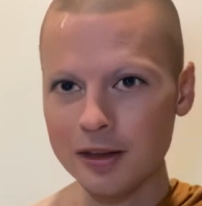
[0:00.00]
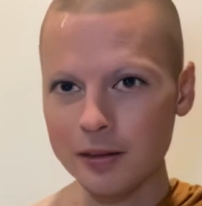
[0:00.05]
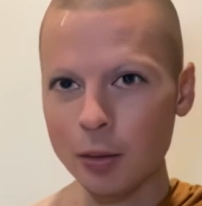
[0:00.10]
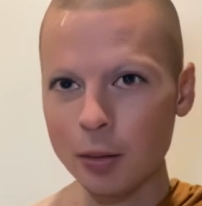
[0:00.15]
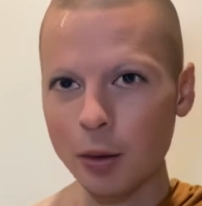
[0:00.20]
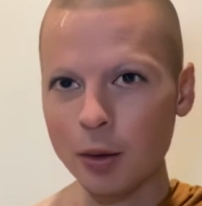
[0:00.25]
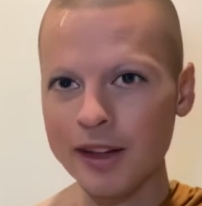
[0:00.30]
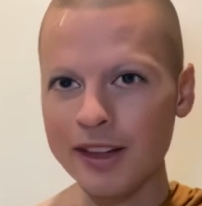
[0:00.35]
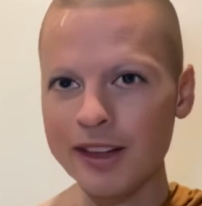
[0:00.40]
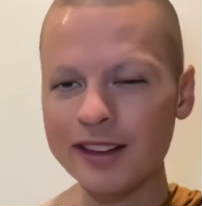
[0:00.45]

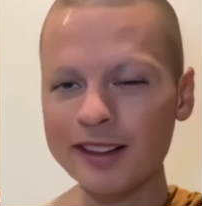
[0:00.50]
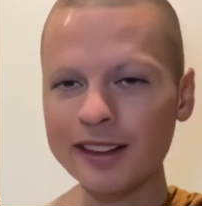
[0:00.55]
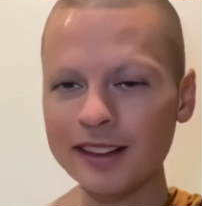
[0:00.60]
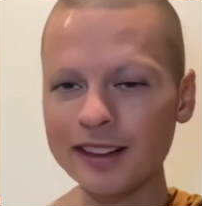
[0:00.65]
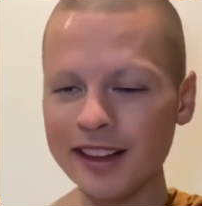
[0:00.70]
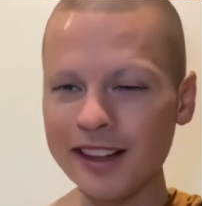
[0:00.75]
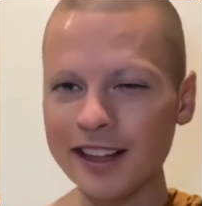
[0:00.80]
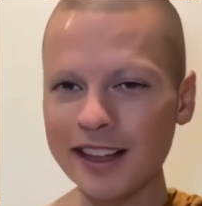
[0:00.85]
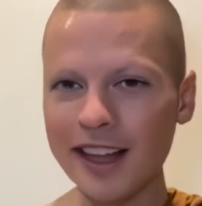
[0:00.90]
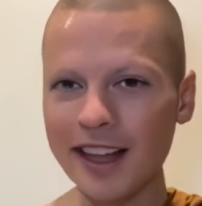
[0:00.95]
more
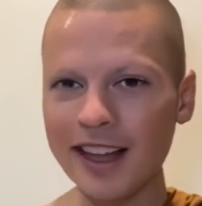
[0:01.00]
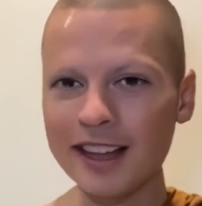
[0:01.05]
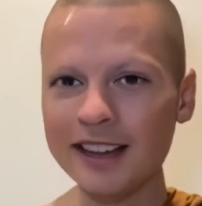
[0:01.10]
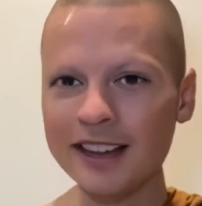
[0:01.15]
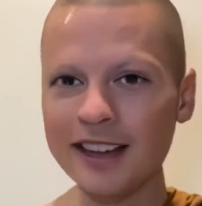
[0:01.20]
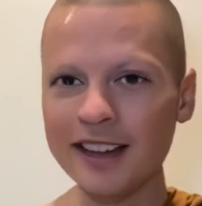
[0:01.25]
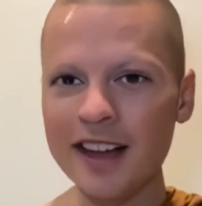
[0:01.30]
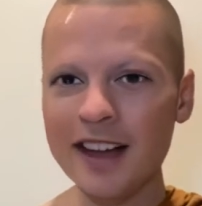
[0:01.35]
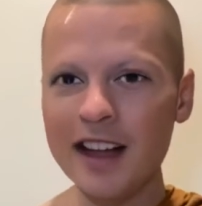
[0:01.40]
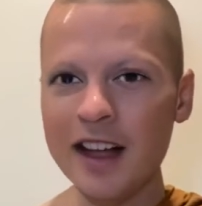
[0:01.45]
easily.
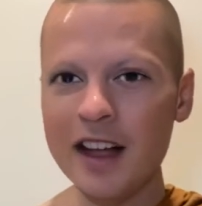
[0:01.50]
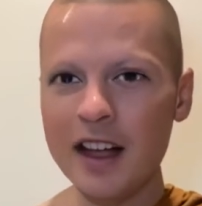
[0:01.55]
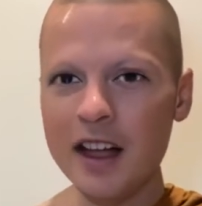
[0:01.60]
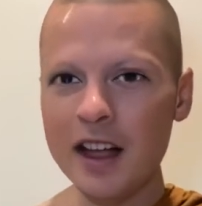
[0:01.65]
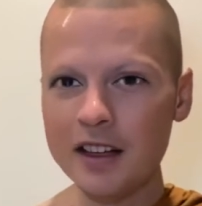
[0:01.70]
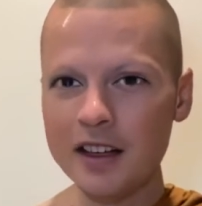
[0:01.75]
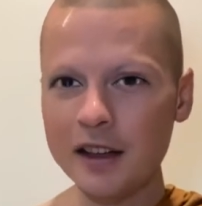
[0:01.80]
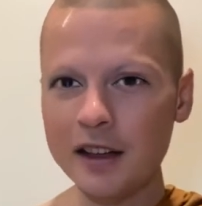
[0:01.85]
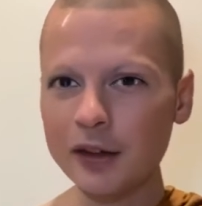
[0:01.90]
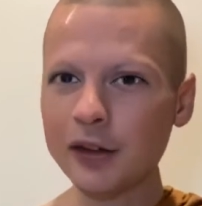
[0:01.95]
And
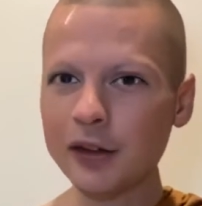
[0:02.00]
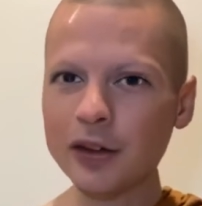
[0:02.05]
there's